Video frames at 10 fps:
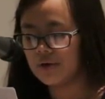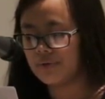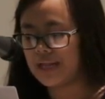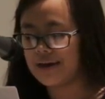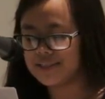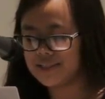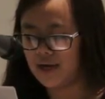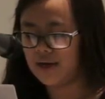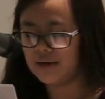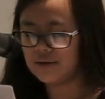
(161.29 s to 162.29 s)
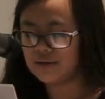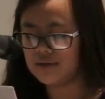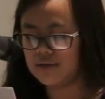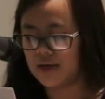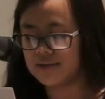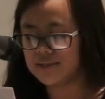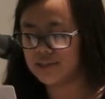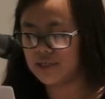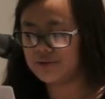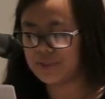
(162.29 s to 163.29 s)
When I was young, not
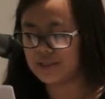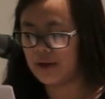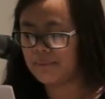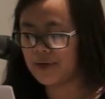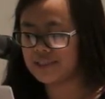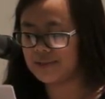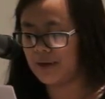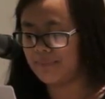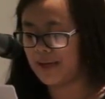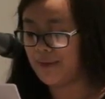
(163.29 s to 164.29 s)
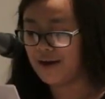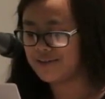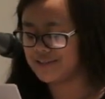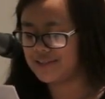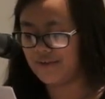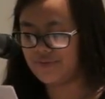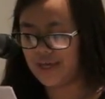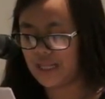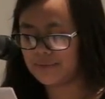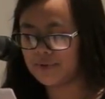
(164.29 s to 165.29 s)
concerned with the numbers above my mouth of stuffed
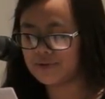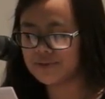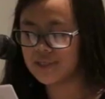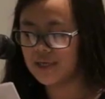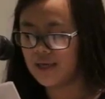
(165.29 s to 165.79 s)
animals,